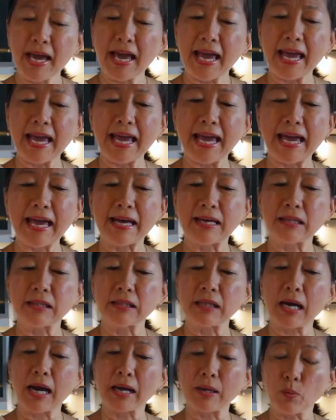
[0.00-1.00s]

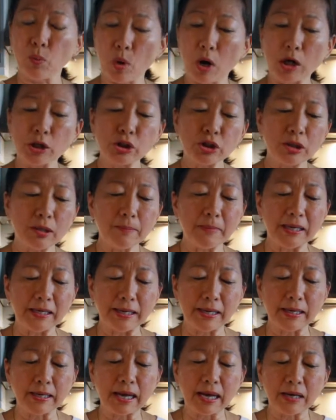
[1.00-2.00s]
and I wash them, and
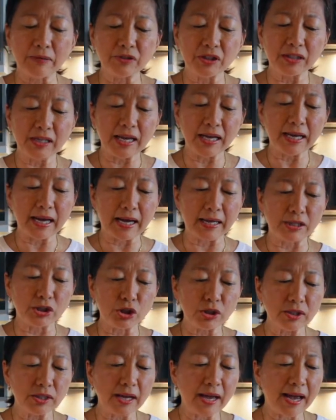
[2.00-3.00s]
then after that I
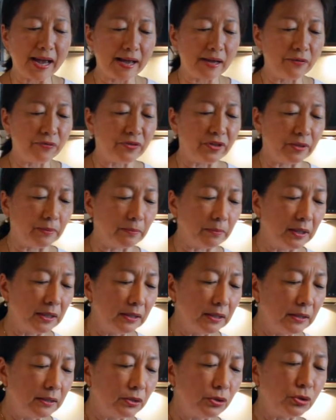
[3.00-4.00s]
just have them
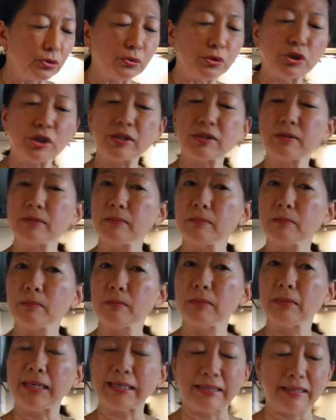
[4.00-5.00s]
to just
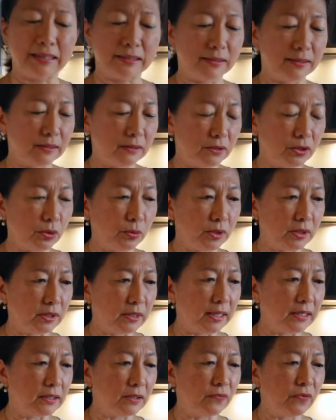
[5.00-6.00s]
like this, so
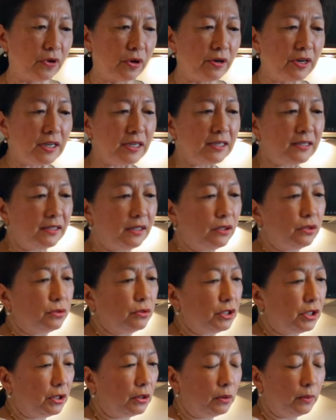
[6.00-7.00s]
it's very easy to
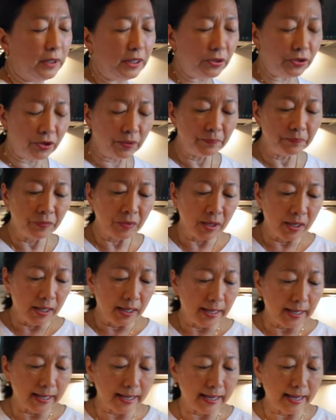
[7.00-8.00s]
deal with.
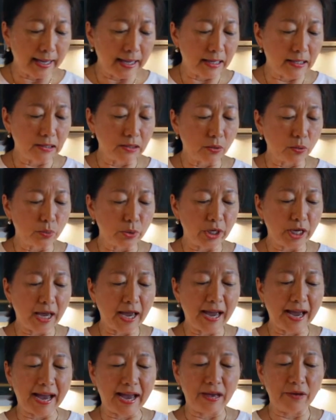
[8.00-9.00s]
And we
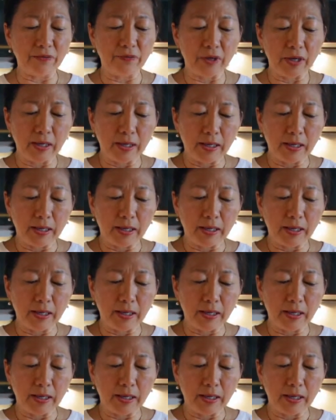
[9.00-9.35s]
have